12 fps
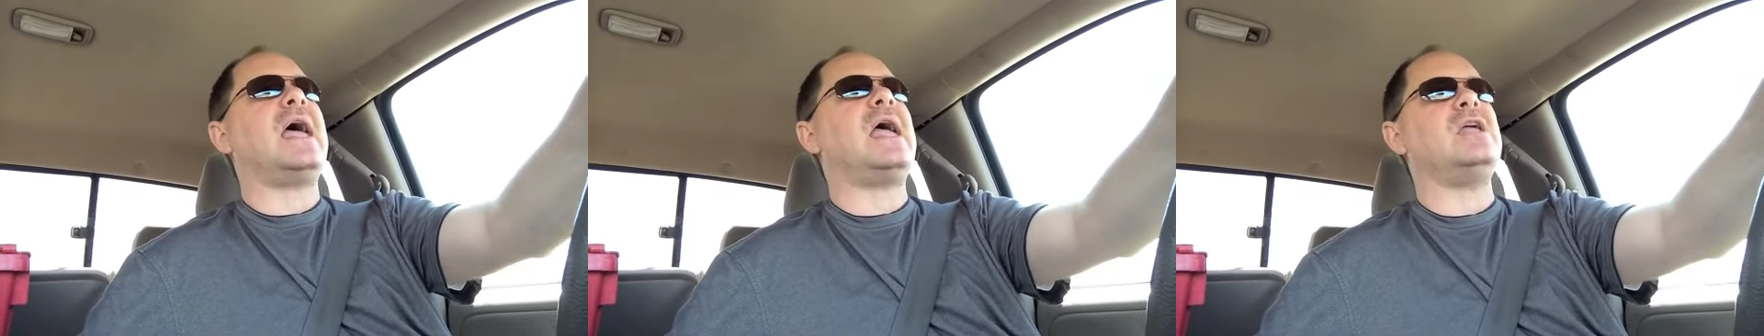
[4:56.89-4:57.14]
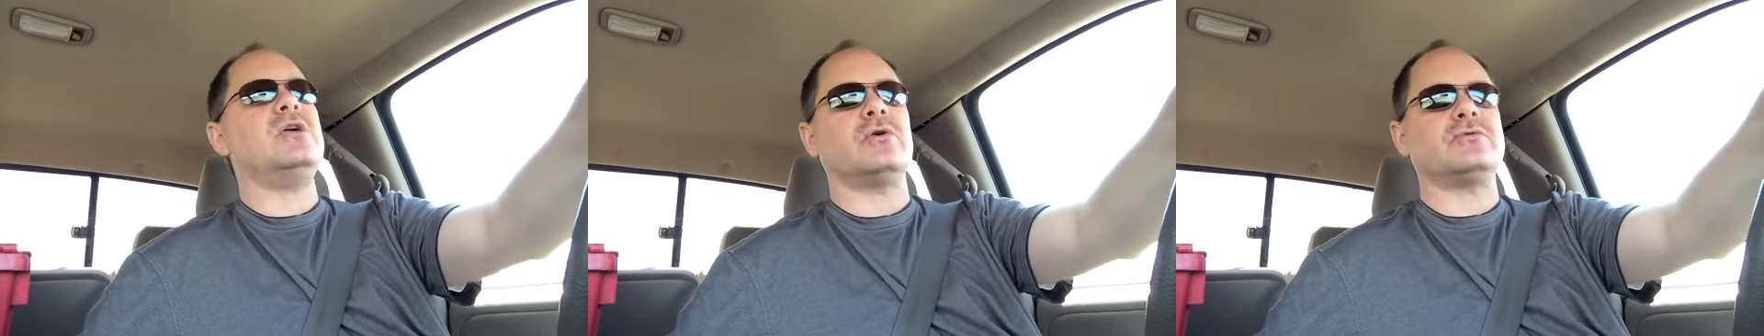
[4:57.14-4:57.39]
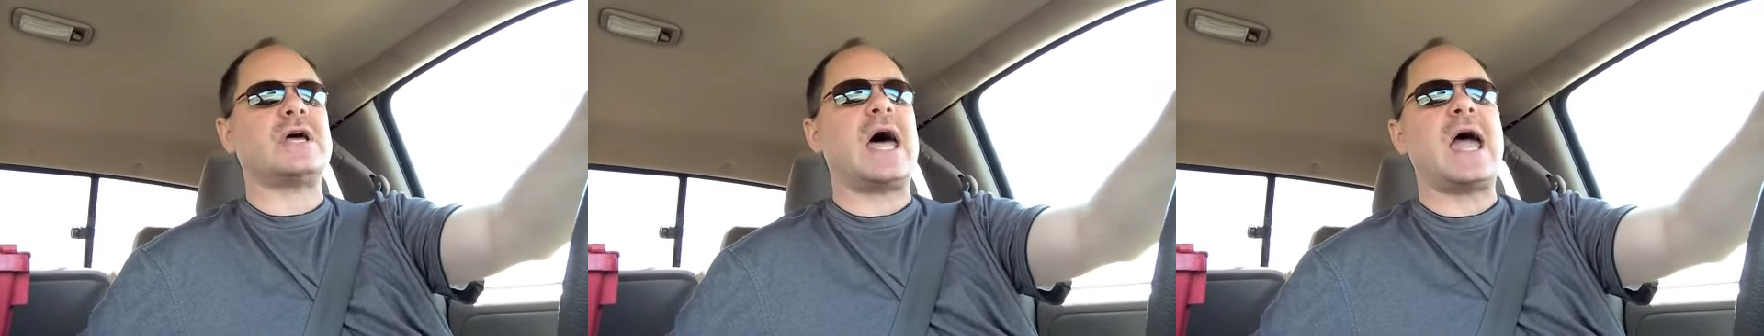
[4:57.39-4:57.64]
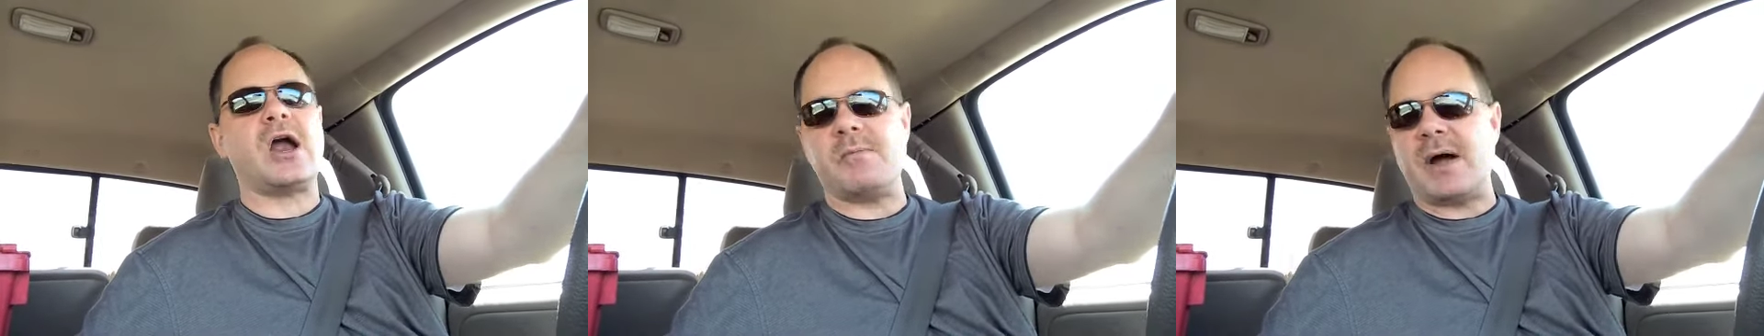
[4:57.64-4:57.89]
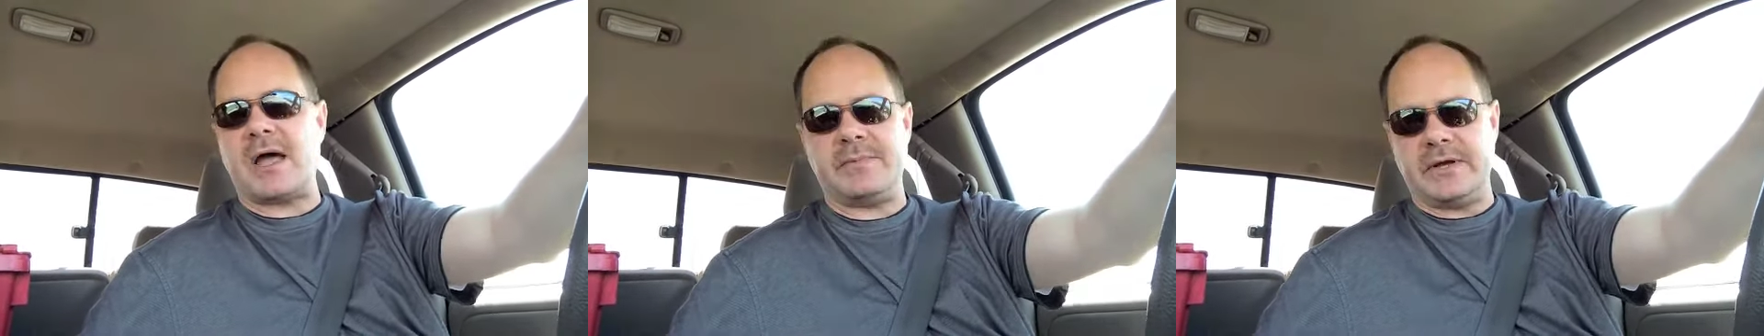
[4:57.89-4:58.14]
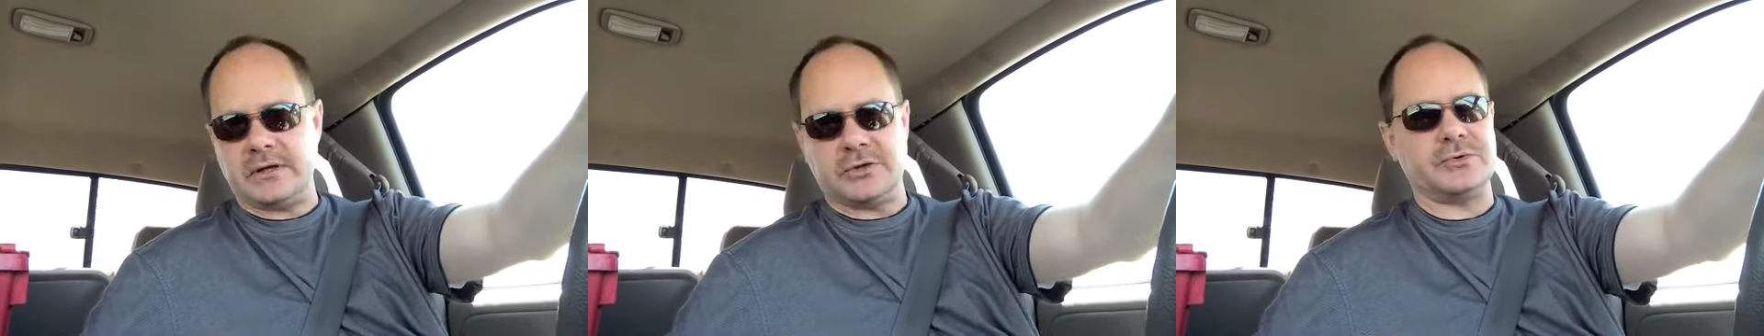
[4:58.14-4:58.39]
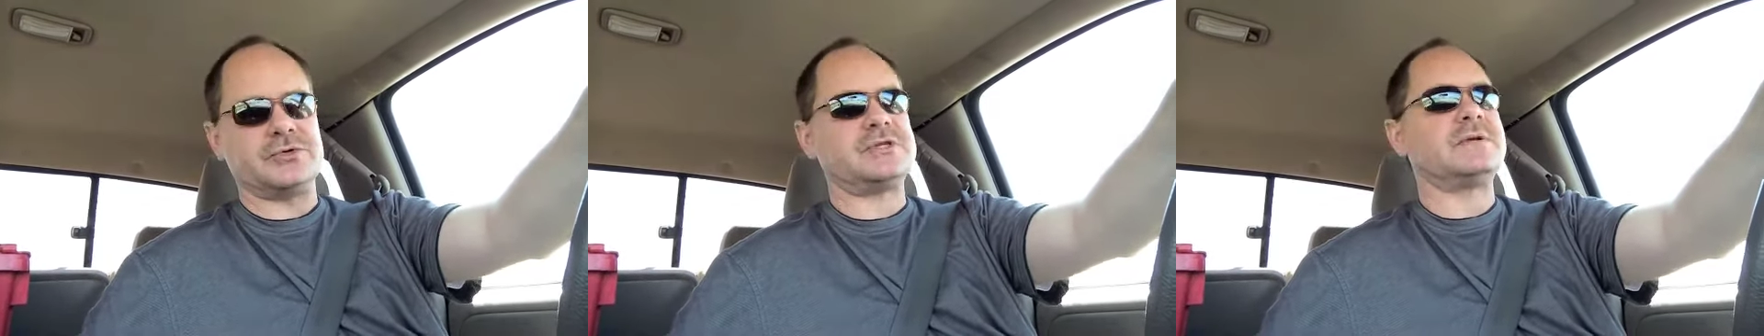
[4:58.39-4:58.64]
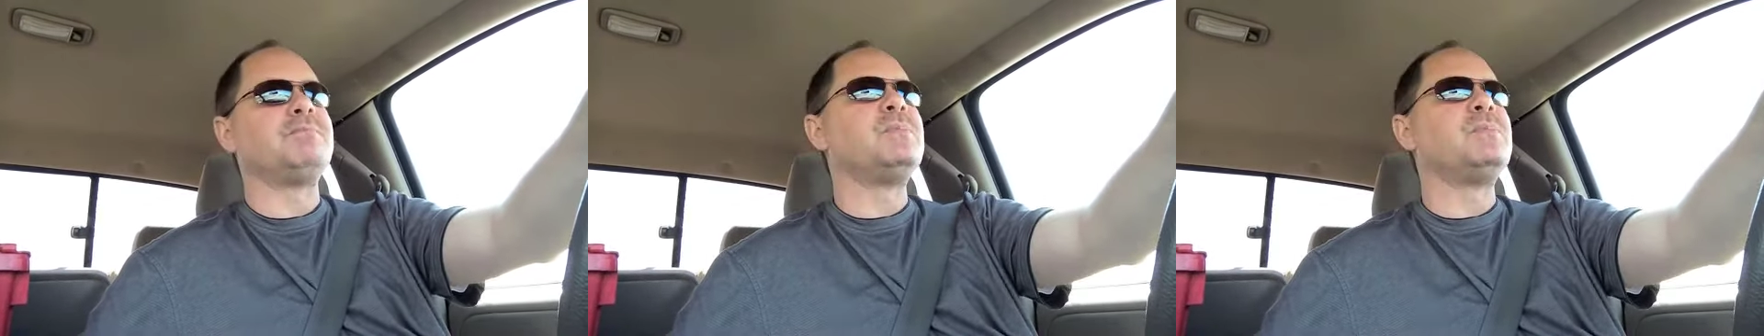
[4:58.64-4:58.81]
hey, your tire might be loose.